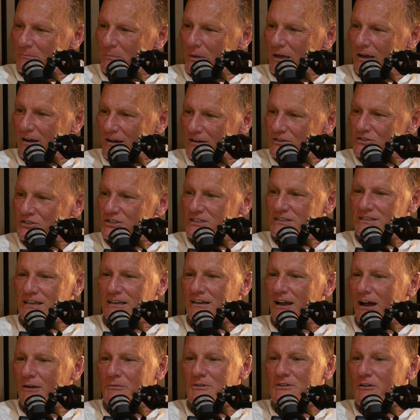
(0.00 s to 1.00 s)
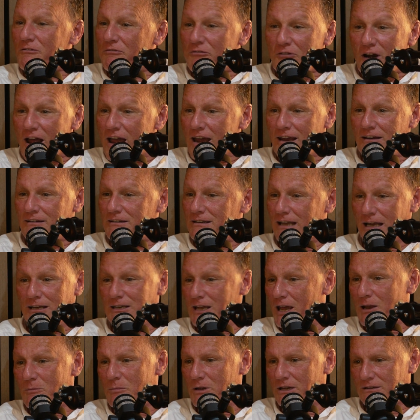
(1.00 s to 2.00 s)
because she said, I was afraid
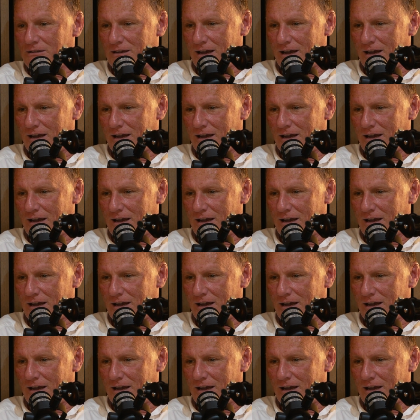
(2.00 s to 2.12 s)
that they'd be